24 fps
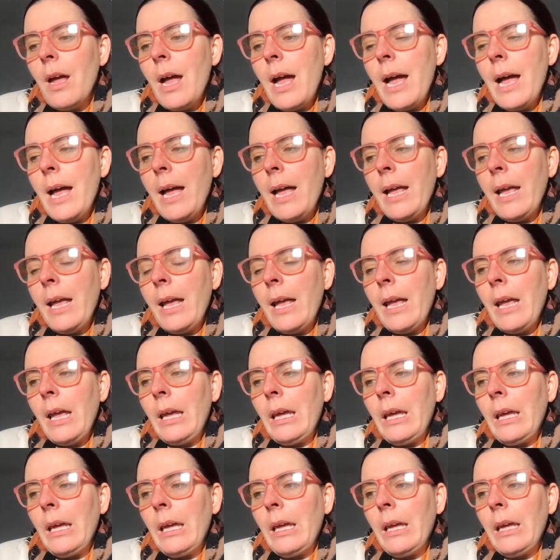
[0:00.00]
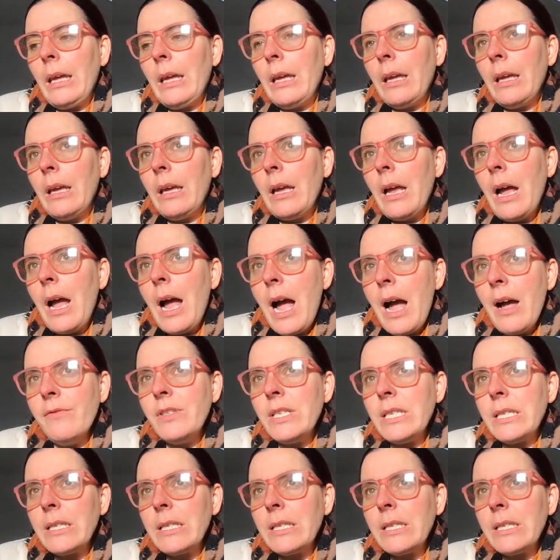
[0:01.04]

I have